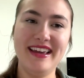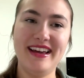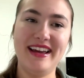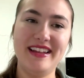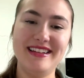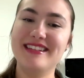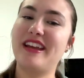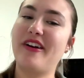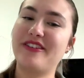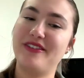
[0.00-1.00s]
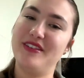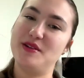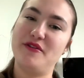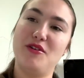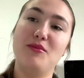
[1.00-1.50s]
and his character in
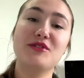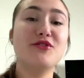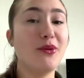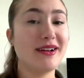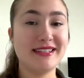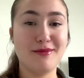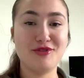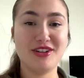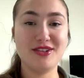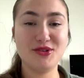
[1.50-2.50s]
this film was no exception.